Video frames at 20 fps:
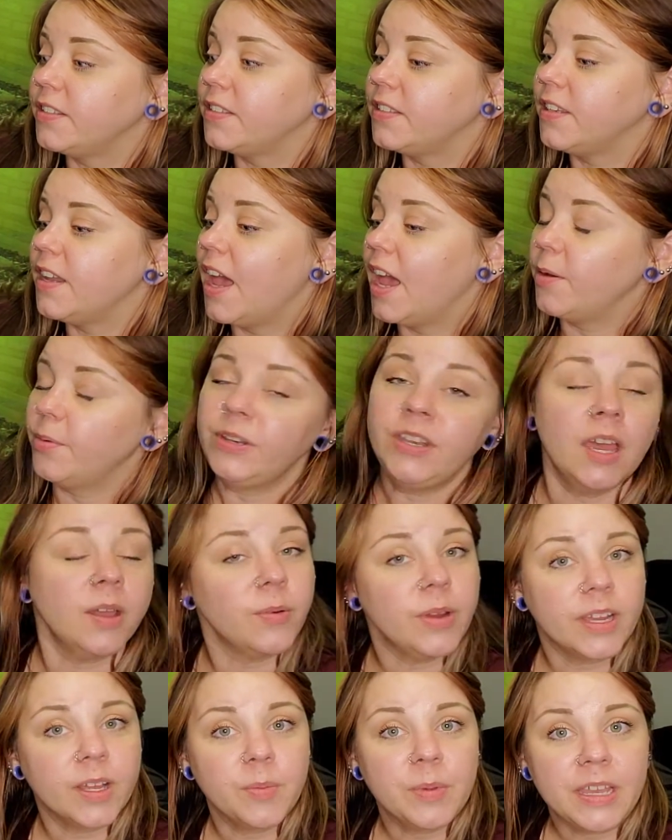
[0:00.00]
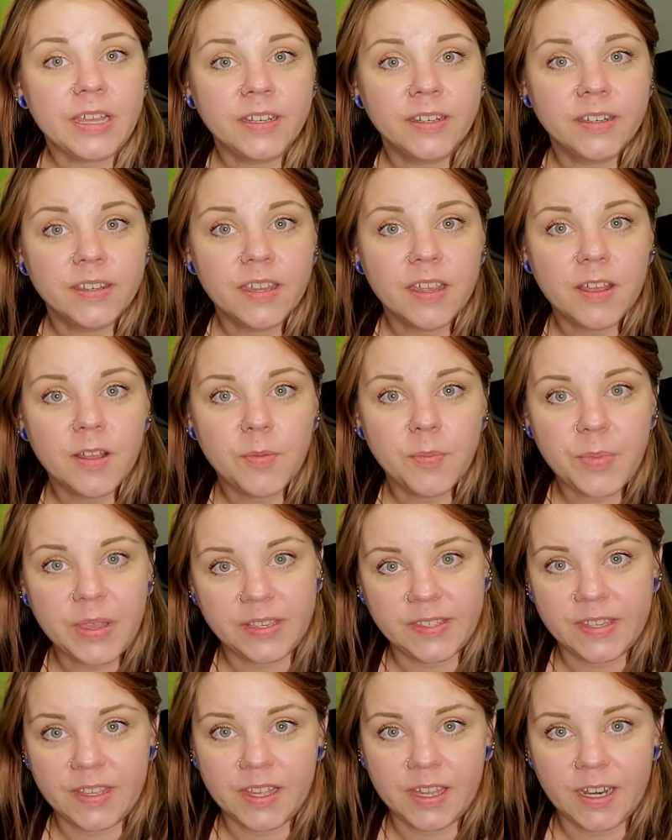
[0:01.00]
I would not recommend
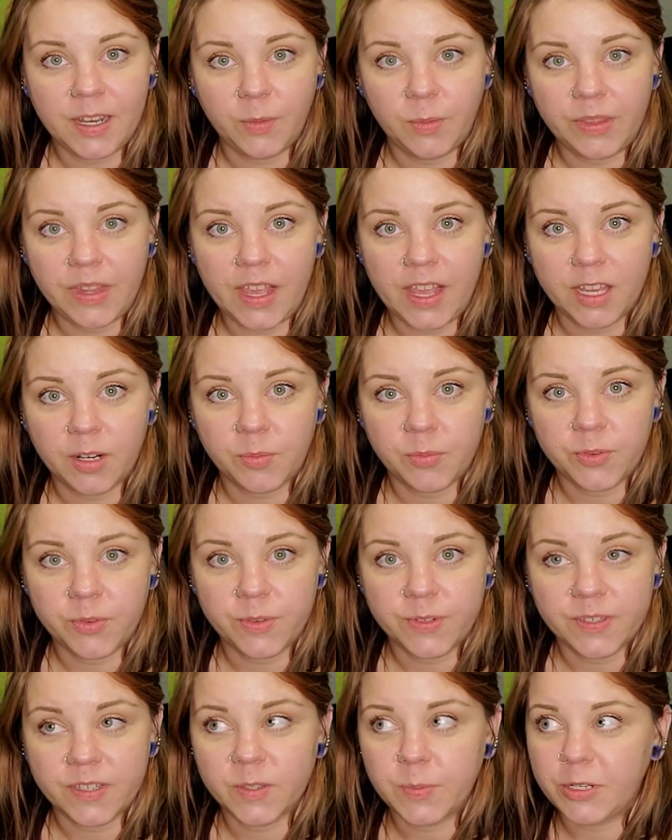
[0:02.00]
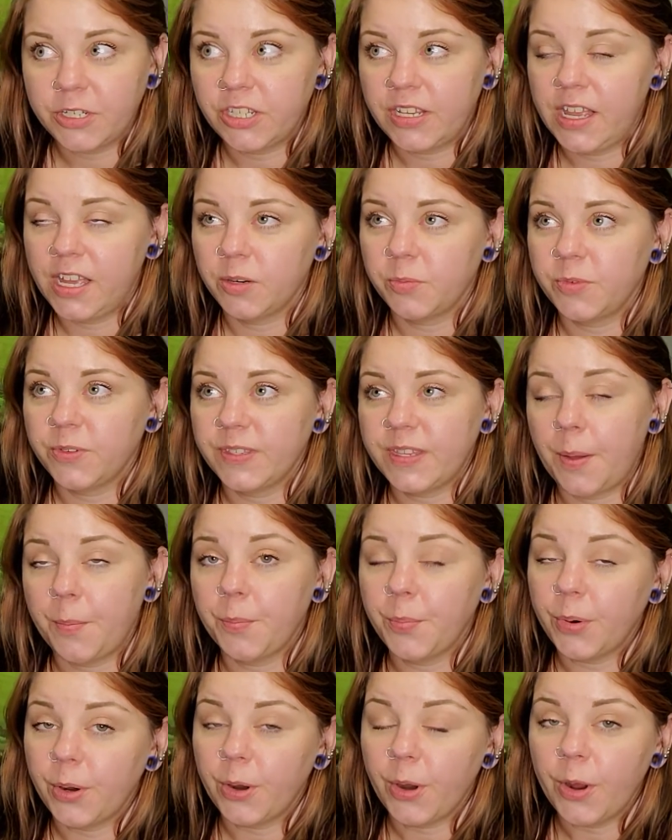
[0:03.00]
mixing it in with the animals, especially animals
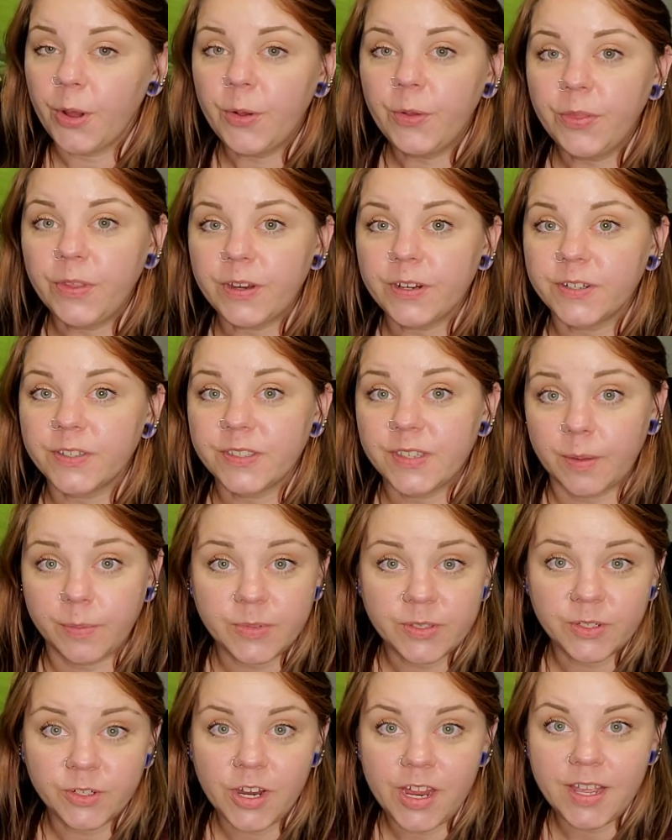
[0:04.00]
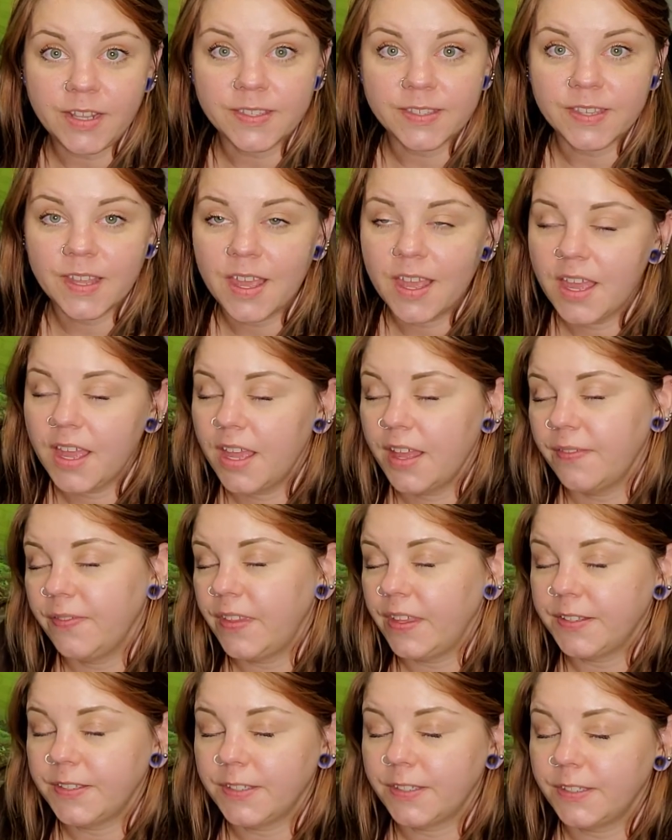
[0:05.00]
that burrow their substrates.
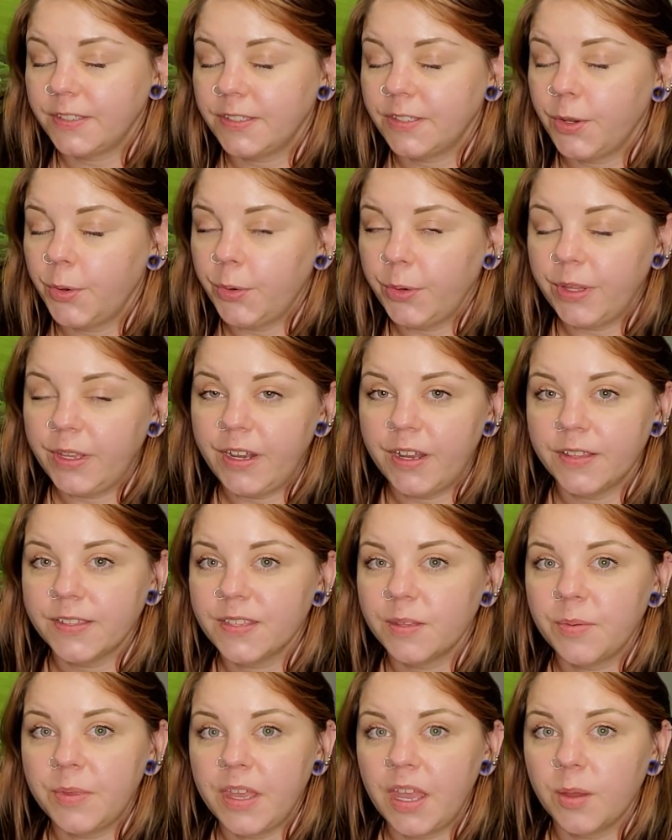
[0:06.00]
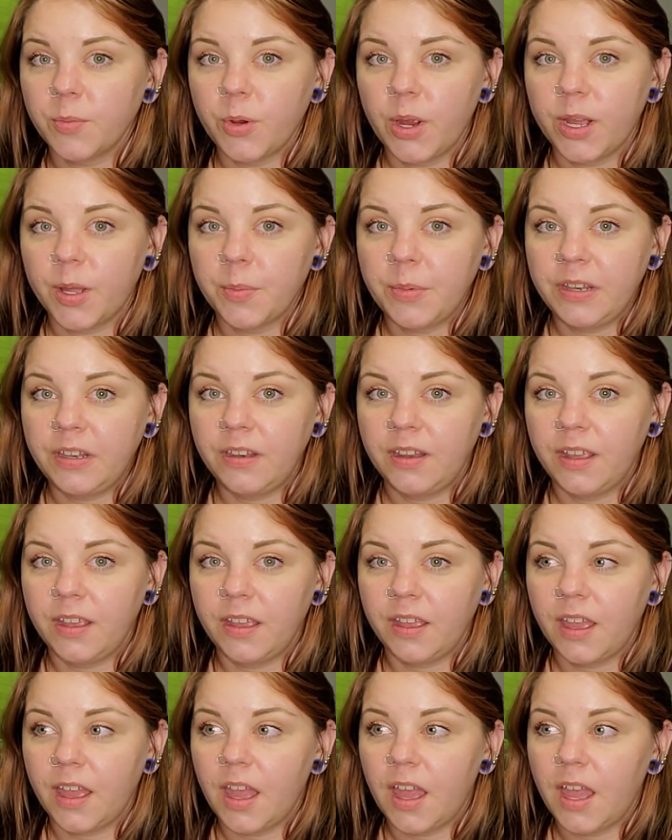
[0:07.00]
That's totally not something I'm
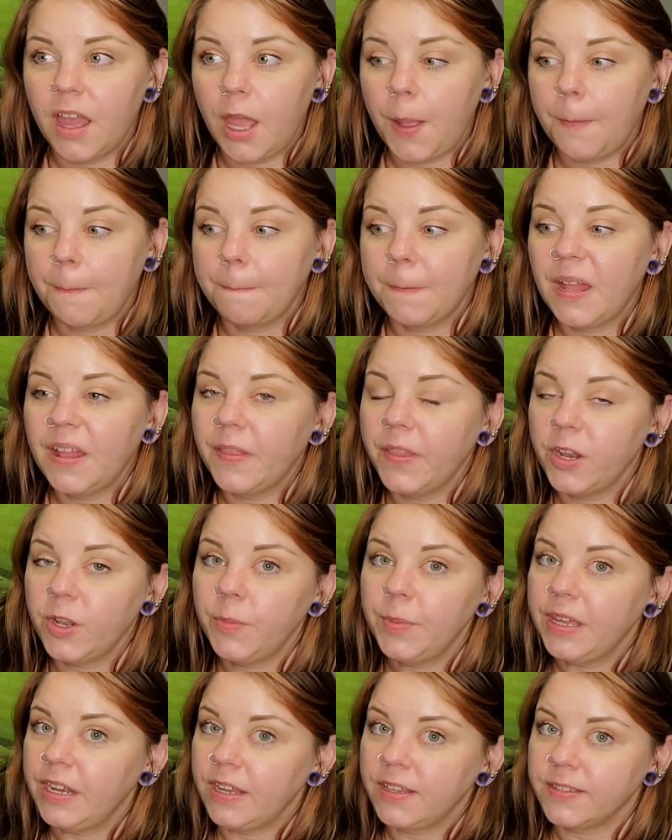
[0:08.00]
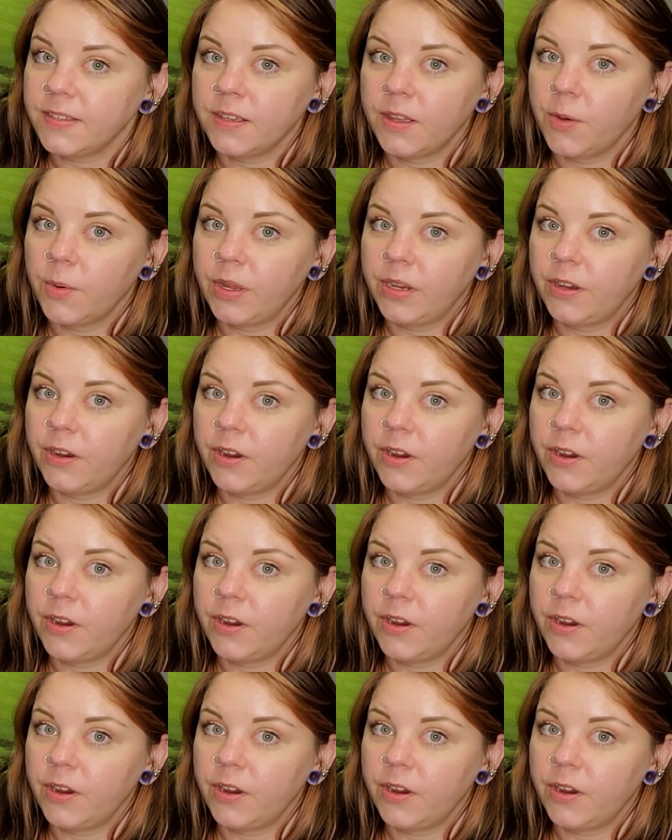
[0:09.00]
recommending. A little bit isn't going to